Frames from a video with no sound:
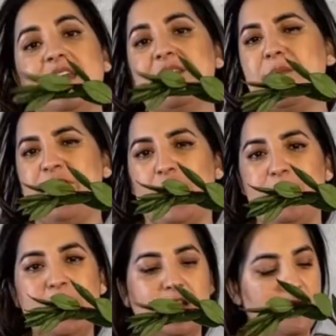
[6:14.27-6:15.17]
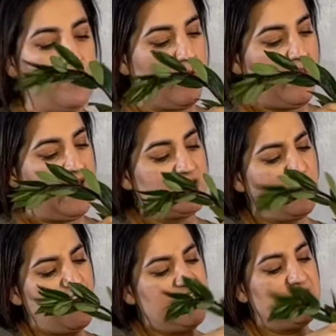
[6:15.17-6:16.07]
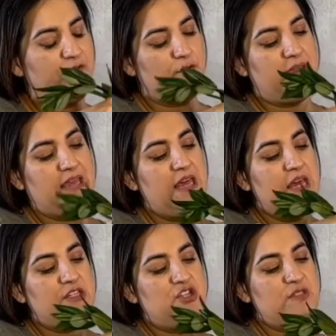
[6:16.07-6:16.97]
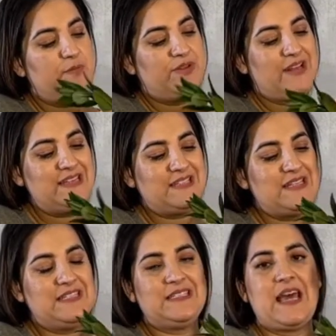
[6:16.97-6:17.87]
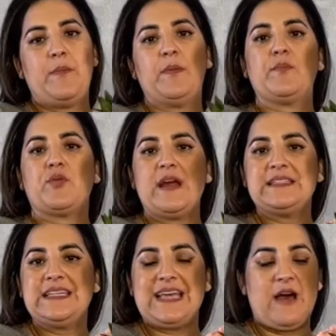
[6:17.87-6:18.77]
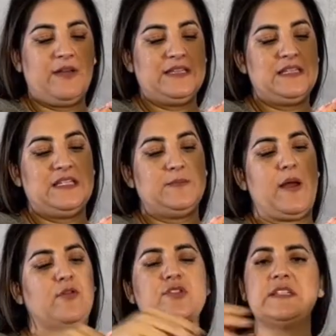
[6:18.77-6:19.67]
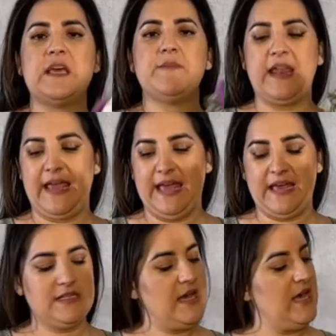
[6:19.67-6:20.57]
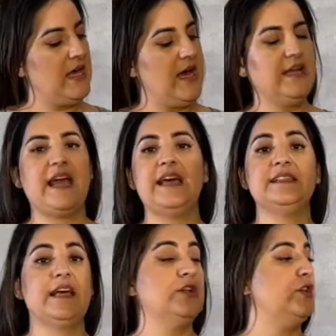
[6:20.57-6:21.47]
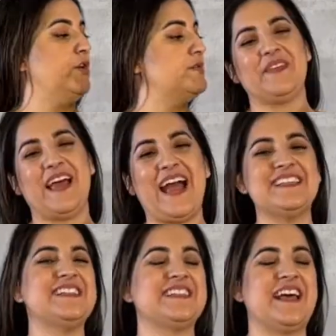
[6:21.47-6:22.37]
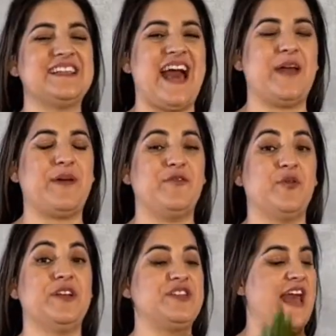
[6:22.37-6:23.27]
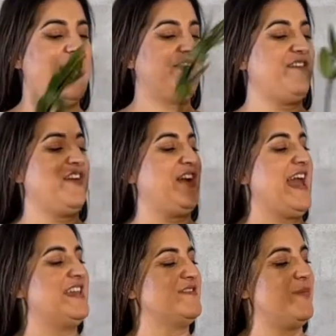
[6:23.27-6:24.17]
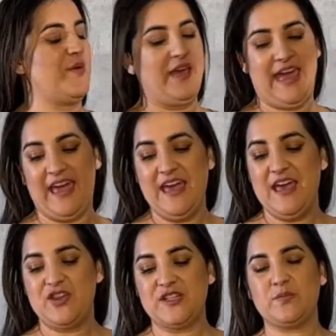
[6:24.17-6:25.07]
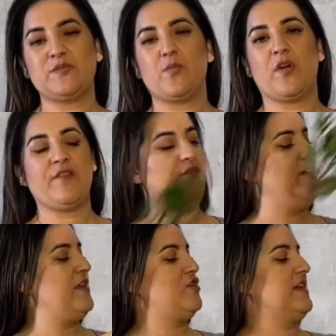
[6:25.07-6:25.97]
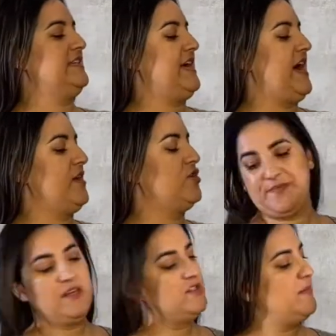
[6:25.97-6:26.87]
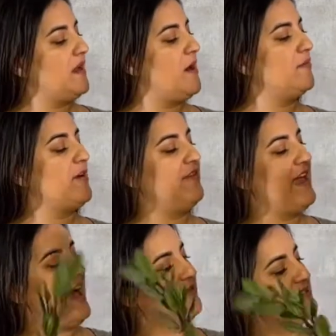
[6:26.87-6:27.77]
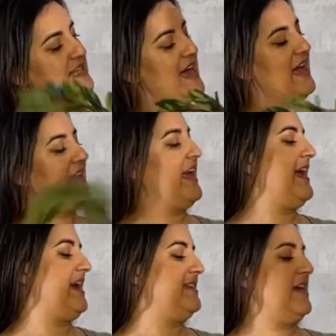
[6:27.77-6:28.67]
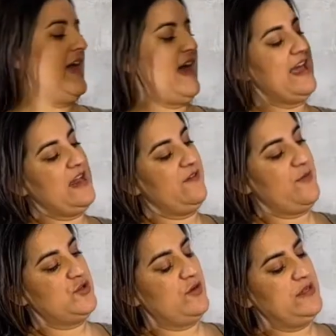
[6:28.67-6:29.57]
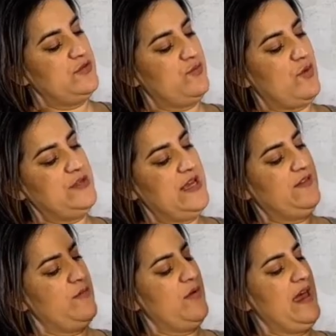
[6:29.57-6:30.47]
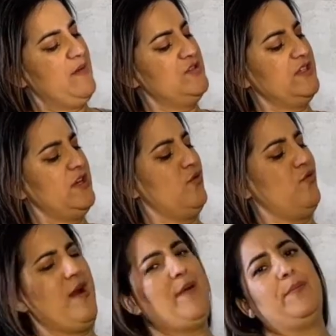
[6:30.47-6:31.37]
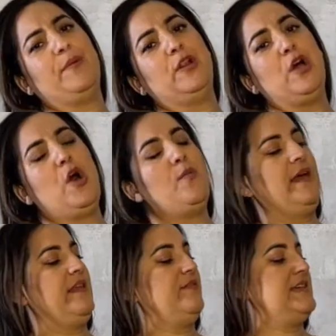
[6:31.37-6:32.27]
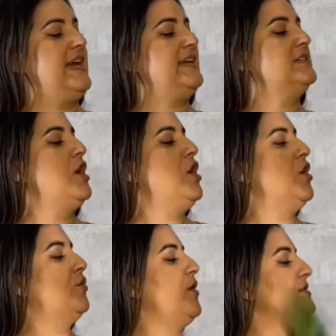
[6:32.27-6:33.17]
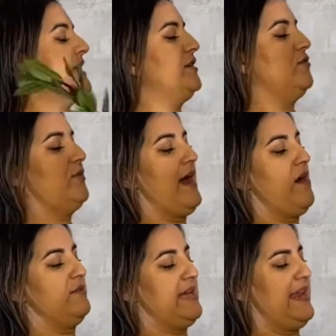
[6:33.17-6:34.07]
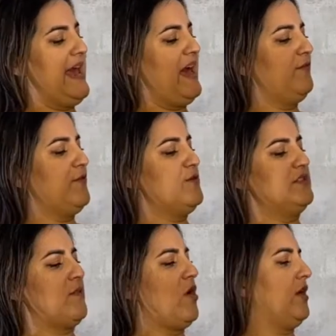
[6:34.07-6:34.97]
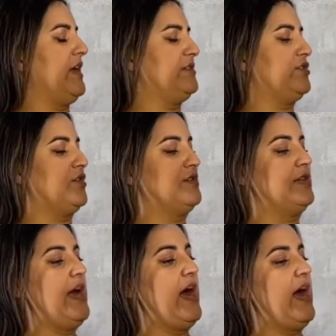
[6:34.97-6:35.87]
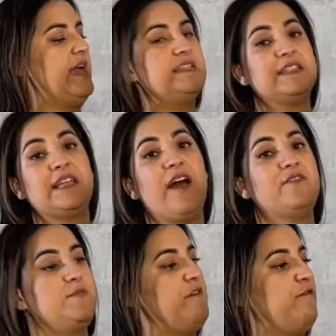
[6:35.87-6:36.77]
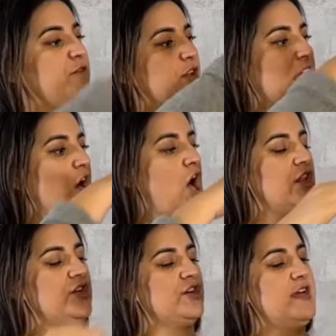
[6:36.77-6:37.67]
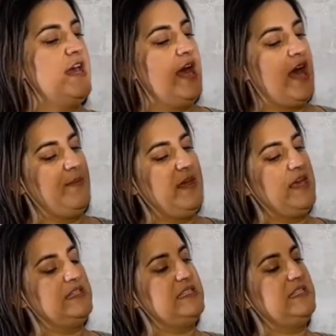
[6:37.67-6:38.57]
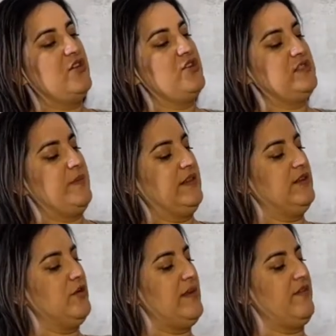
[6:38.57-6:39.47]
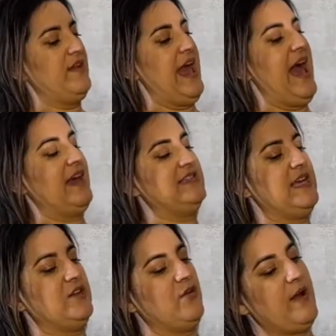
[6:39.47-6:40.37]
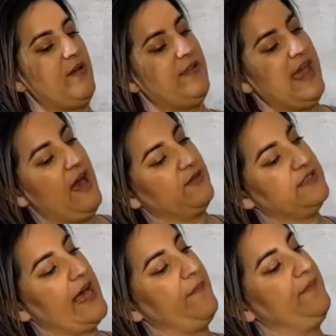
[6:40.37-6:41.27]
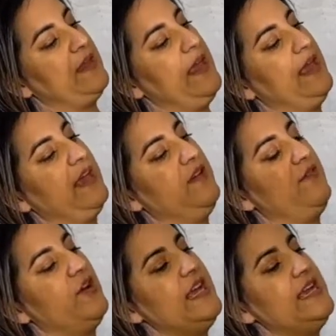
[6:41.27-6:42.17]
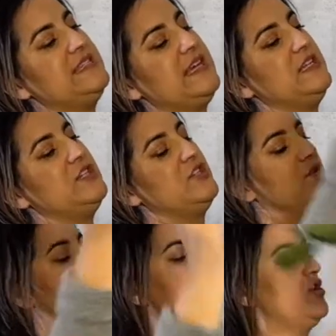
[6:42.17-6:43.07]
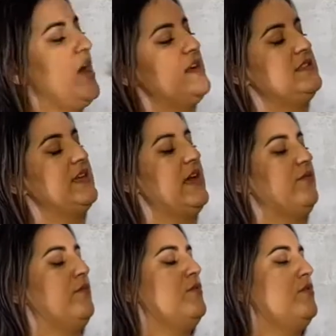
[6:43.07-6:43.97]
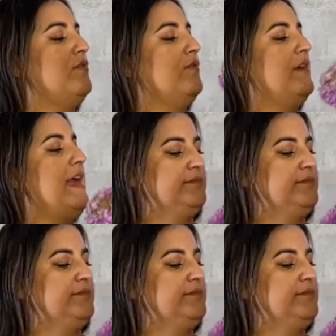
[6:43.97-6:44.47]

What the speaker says: in the very middle of the bouquet, it's very easy for me to just place this stem and press it down into the spiral. Just keep that hand nice and loose. I tend to like to add my foliage at the very end of the bouquet, just as more of a finishing touch. So I'm going to come around the outside, and again, if I'm trying to rotate the bouquet, I'm just going to grab it below my left hand, rotate it around, and add a few small clusters. It doesn't have to be fully colored. It can still just be a little bit of an accent around the outside. And again, very easy to adjust and remove.